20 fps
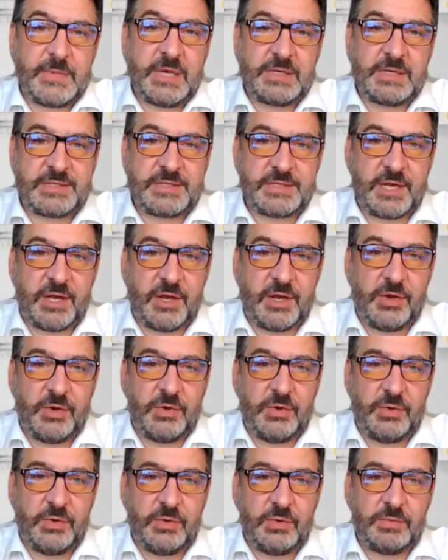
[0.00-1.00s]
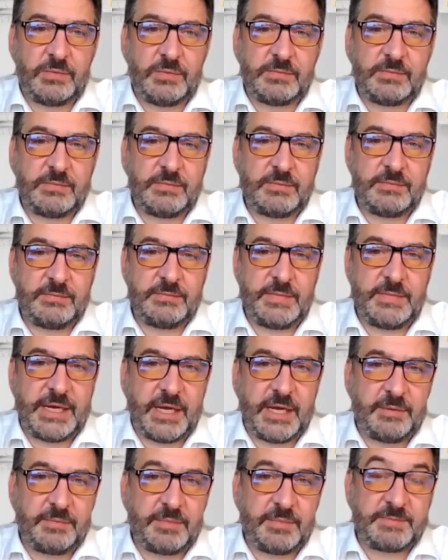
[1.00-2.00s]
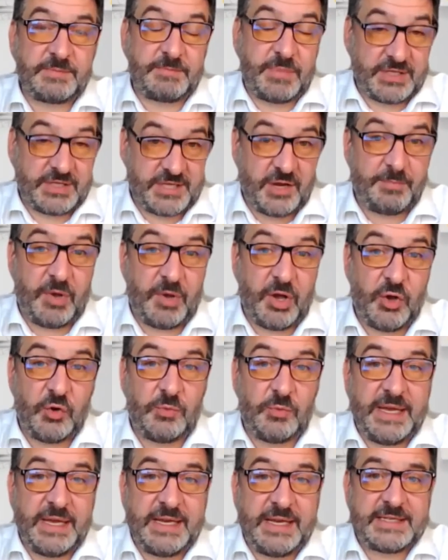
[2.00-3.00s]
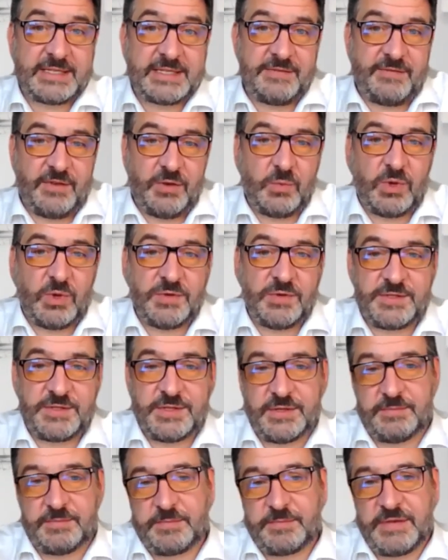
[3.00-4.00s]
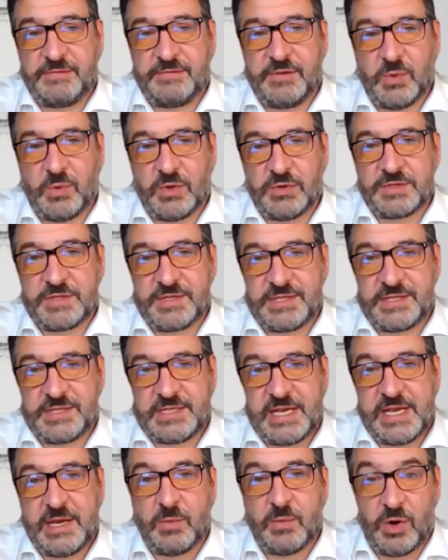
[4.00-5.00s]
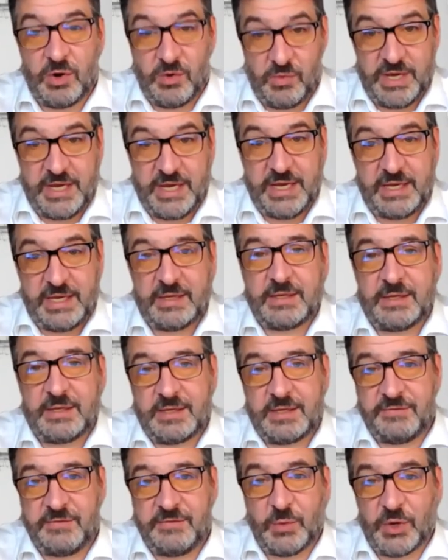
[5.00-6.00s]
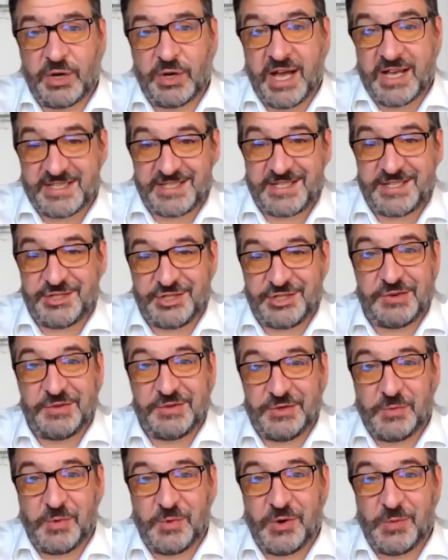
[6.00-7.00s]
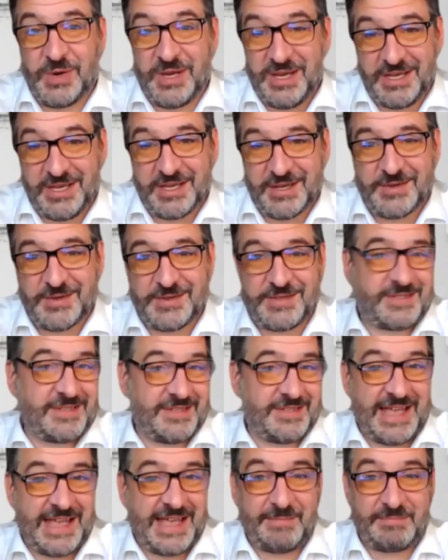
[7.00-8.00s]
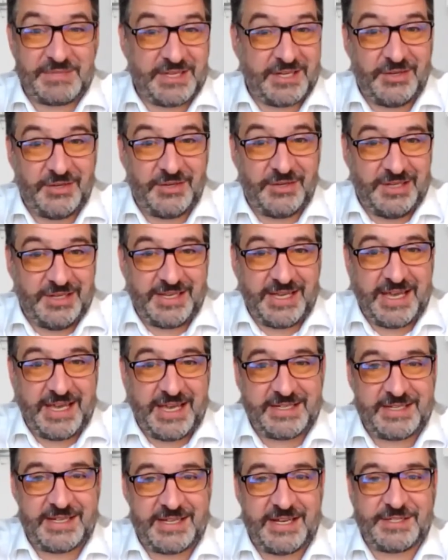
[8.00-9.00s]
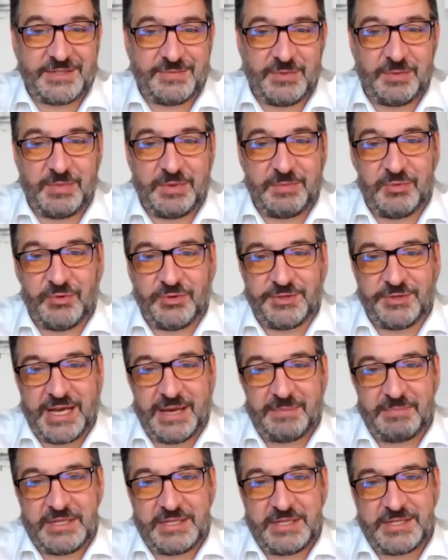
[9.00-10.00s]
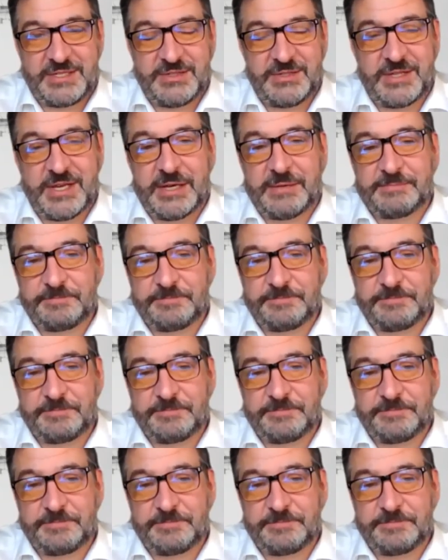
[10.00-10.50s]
So, you know, but so by all means, if you want to see if you want us to show you what we use, absolutely get in touch. We'll be more than happy to do that.